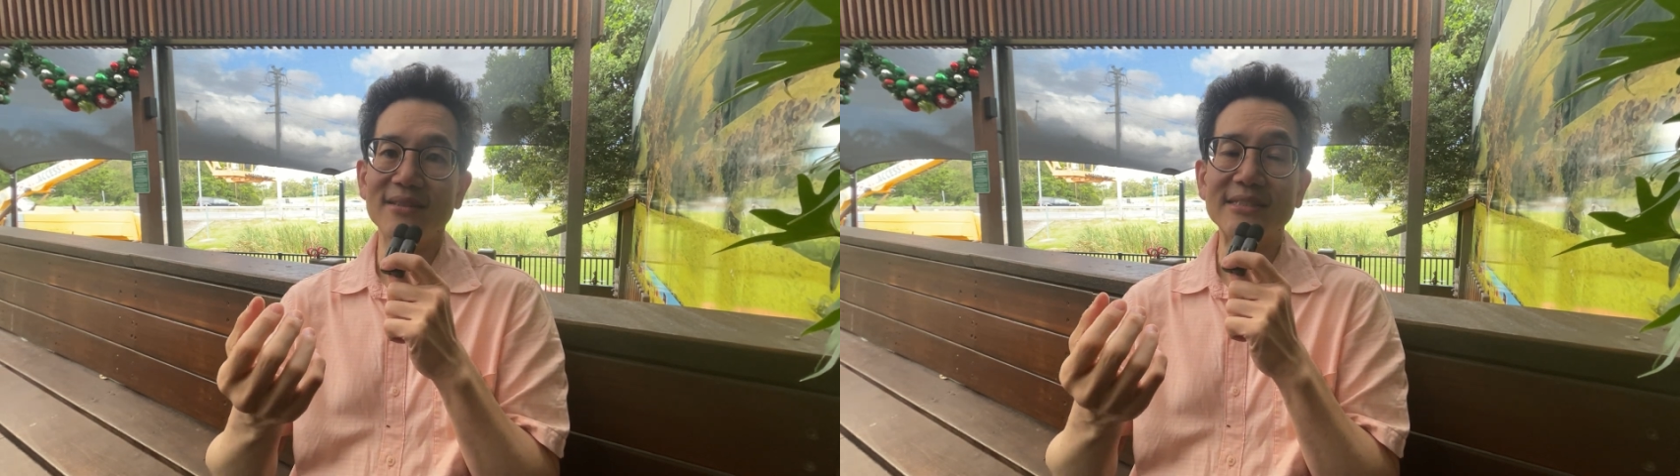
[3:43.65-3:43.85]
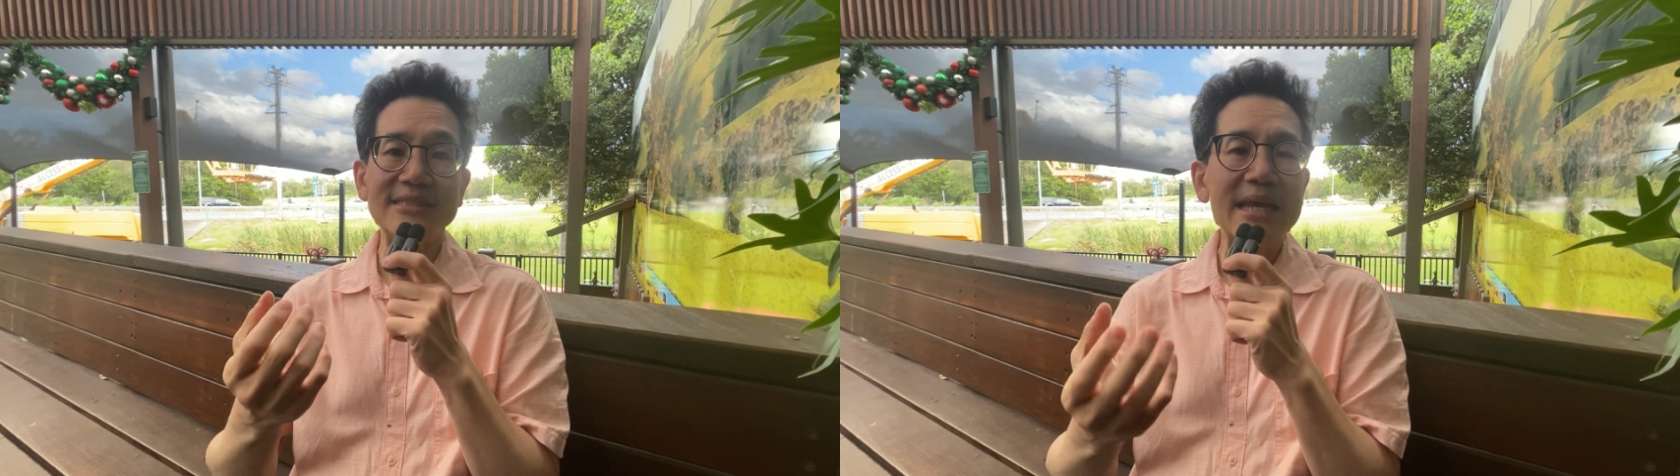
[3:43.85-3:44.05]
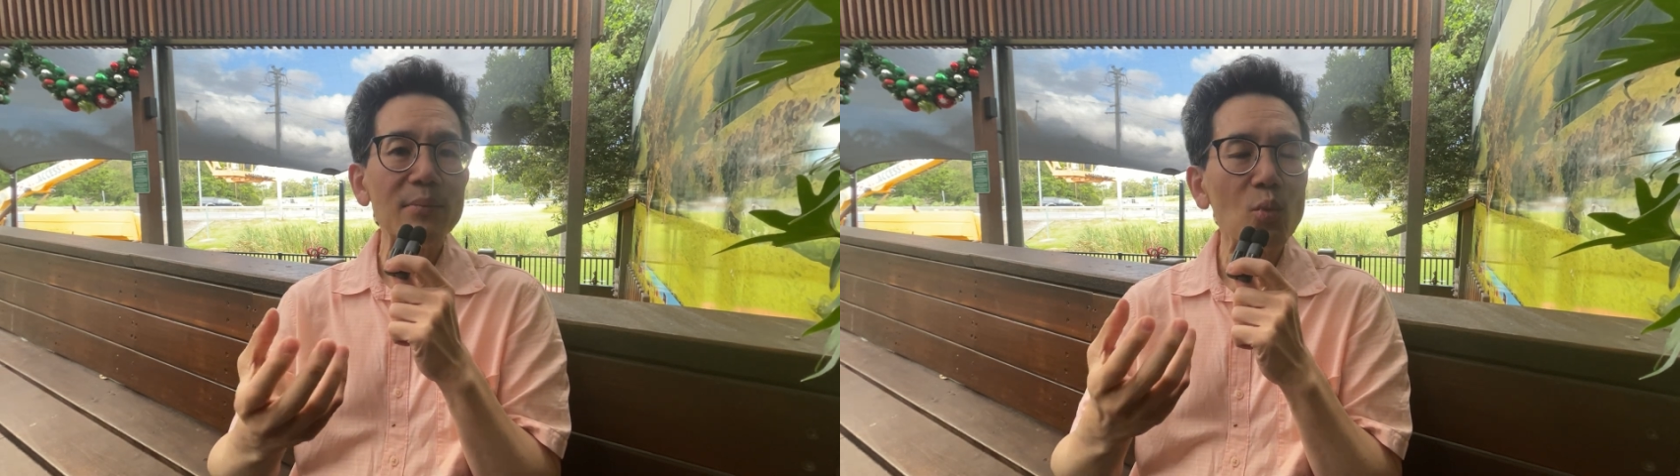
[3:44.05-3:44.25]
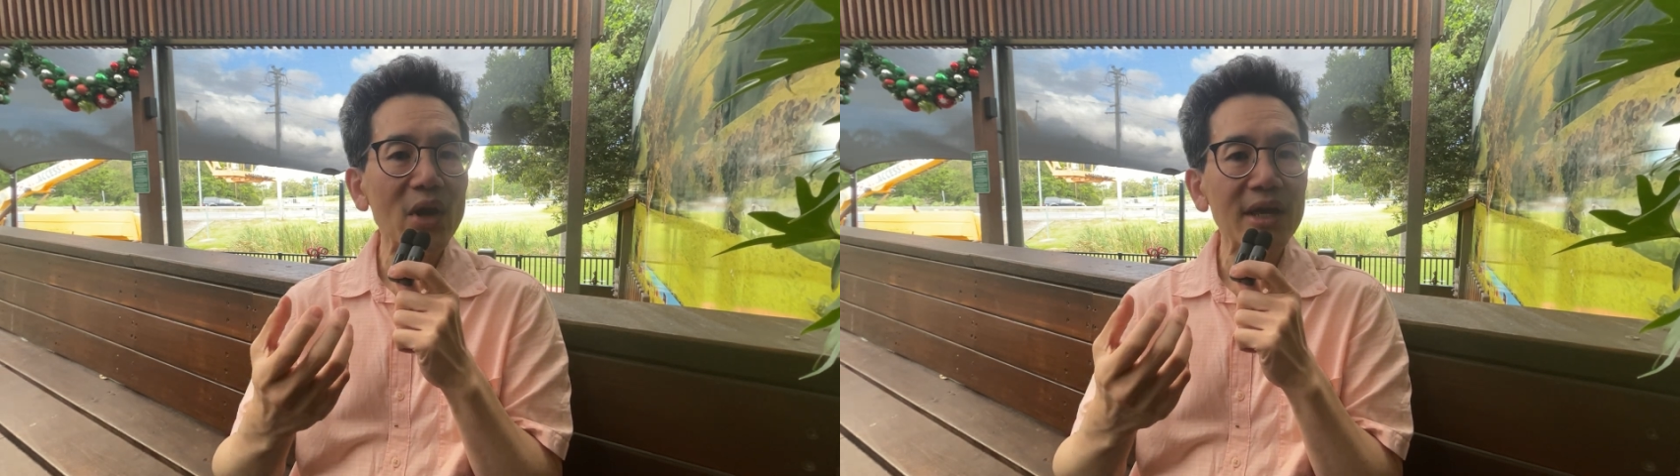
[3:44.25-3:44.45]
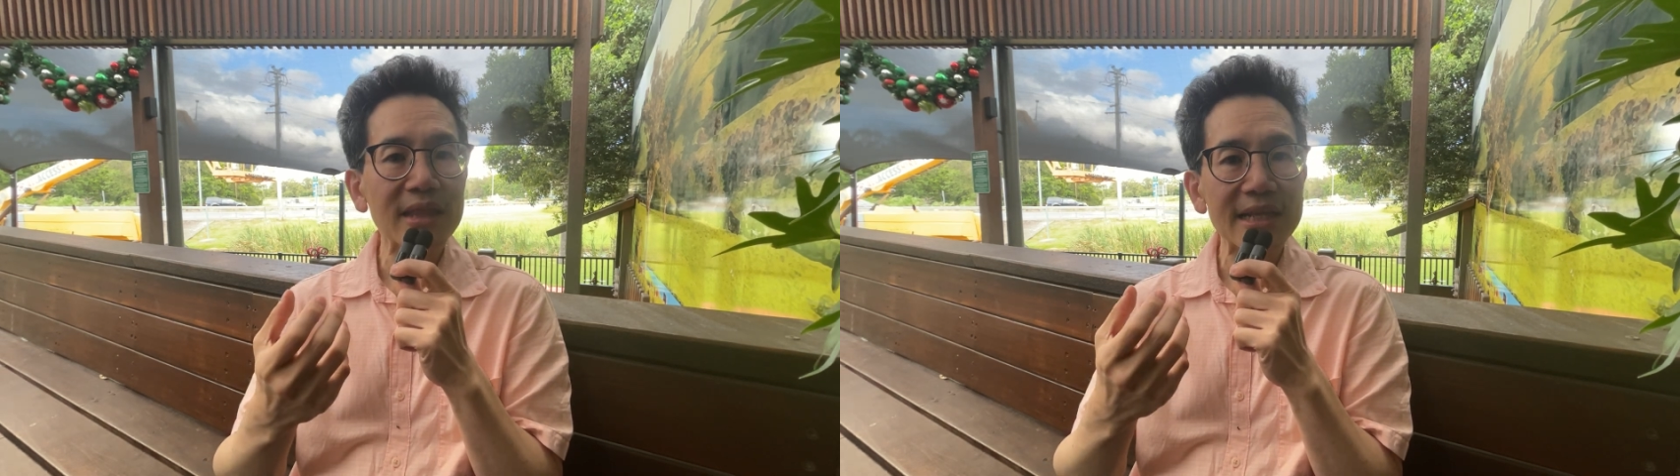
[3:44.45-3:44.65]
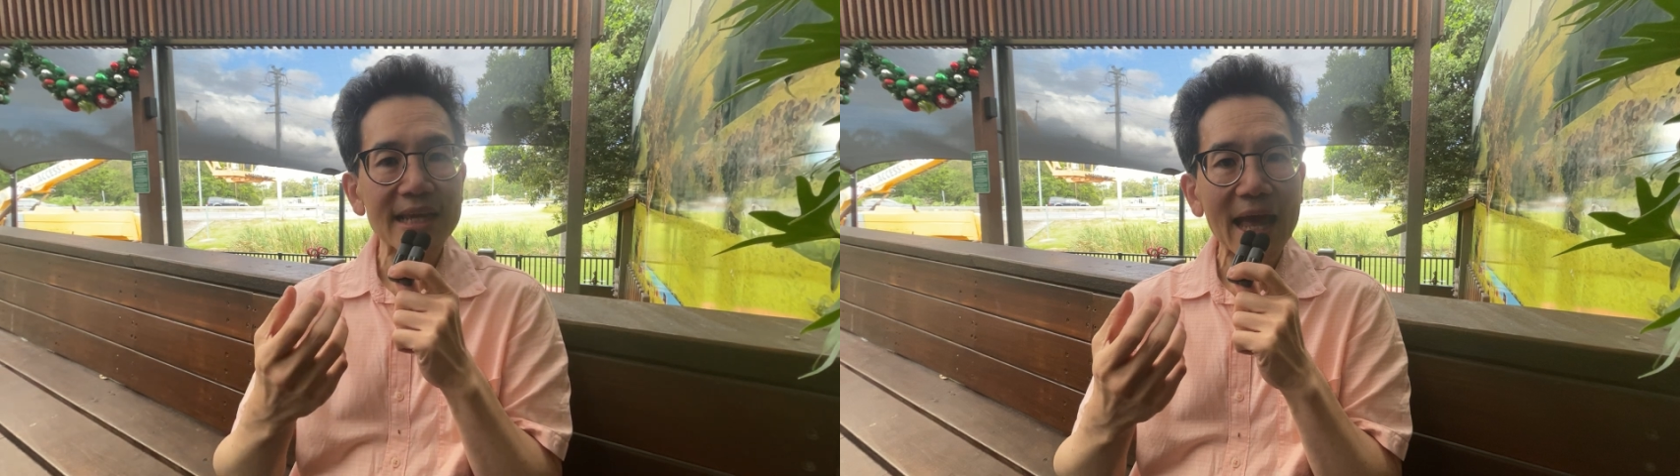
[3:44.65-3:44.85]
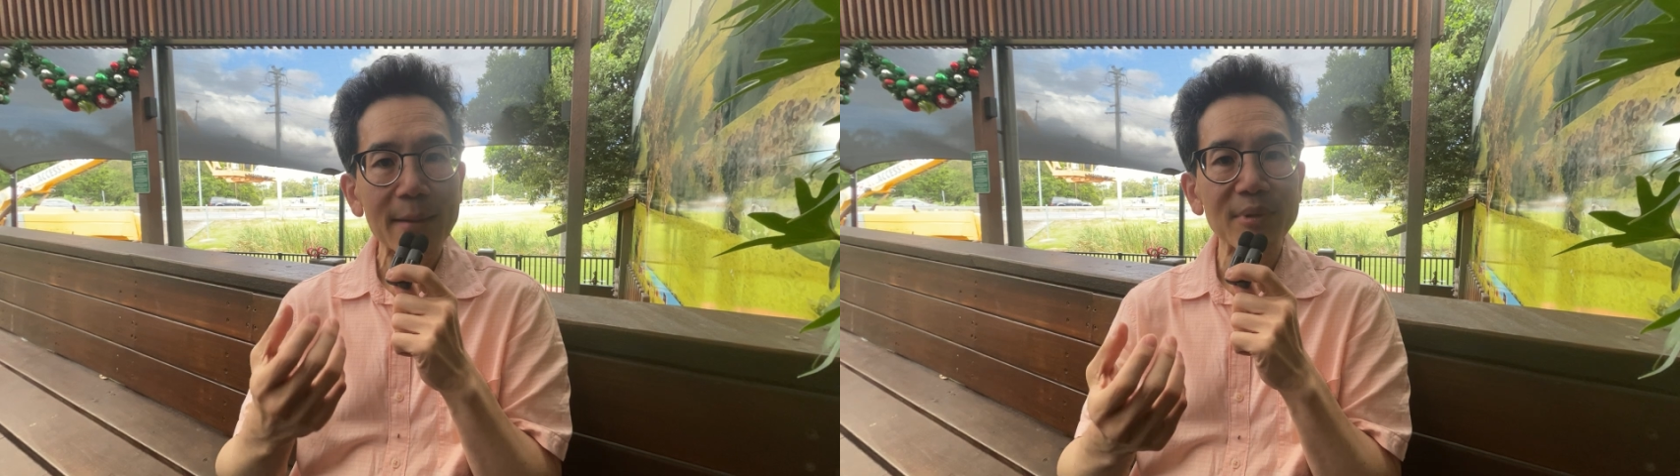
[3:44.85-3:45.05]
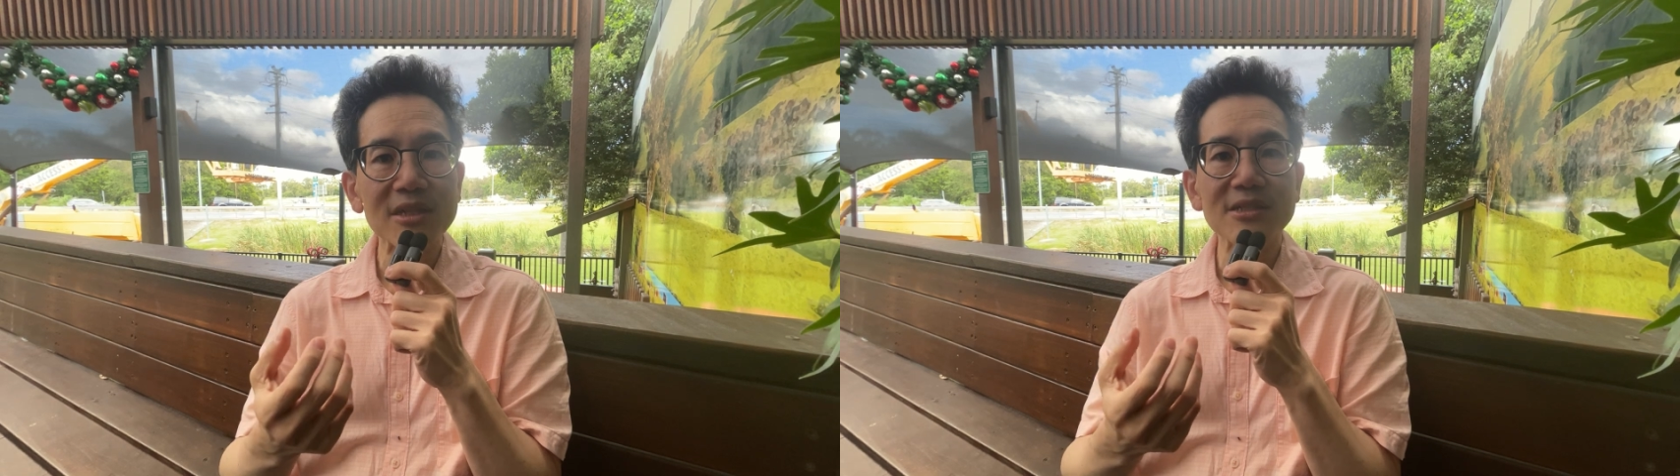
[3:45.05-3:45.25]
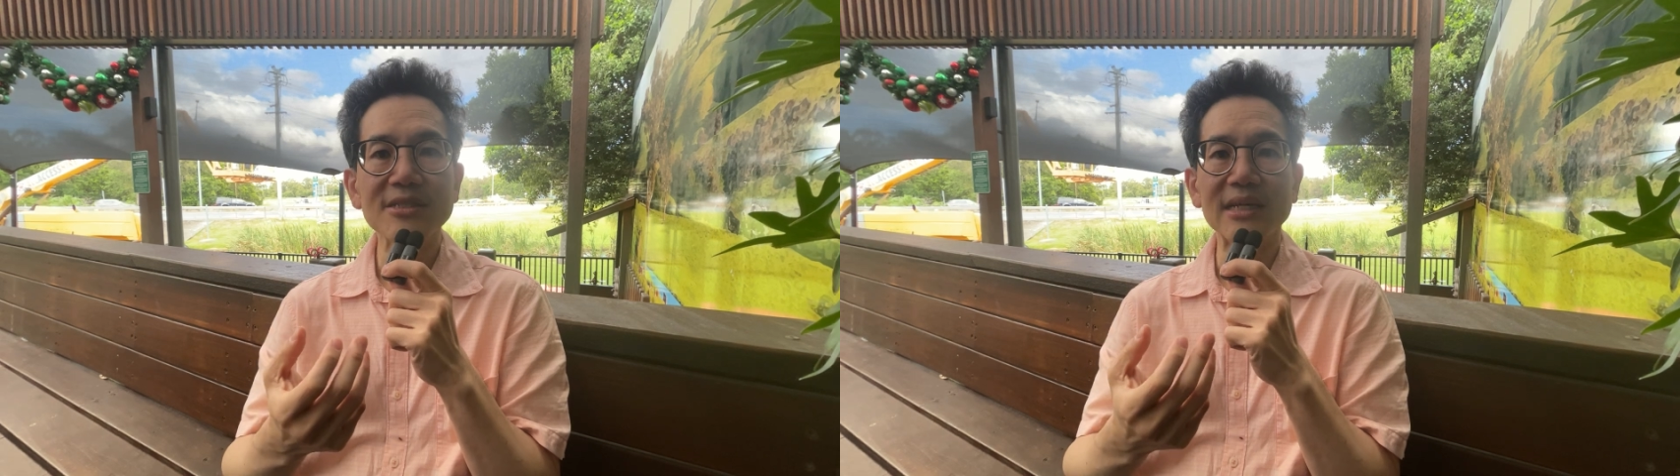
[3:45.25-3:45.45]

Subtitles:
the same way that chemical